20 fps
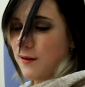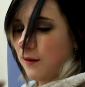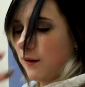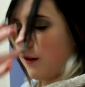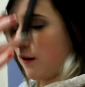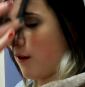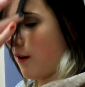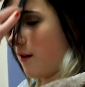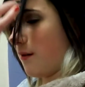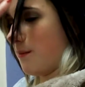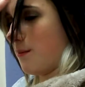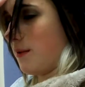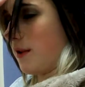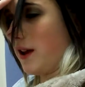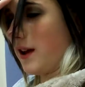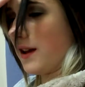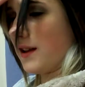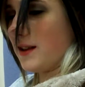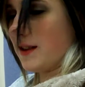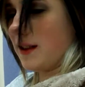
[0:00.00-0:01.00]
Good,
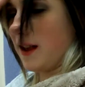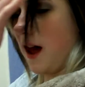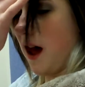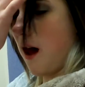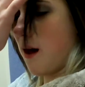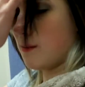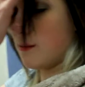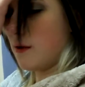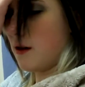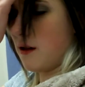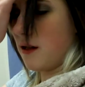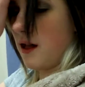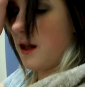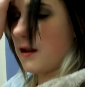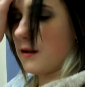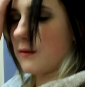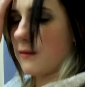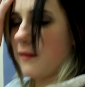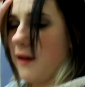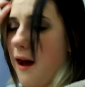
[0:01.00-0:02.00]
because I'm all
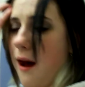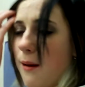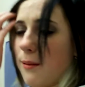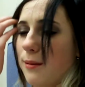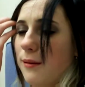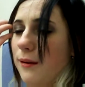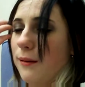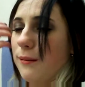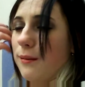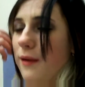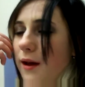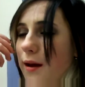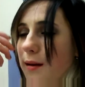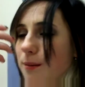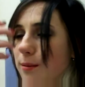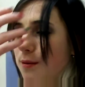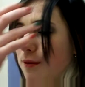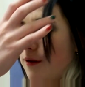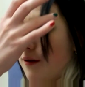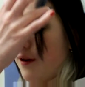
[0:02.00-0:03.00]
out of wrapping
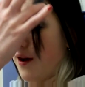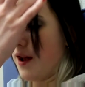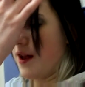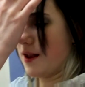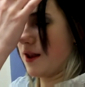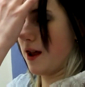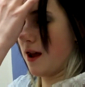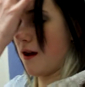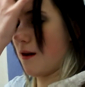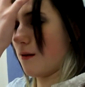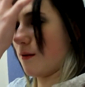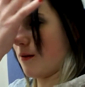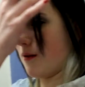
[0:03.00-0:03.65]
paper right now.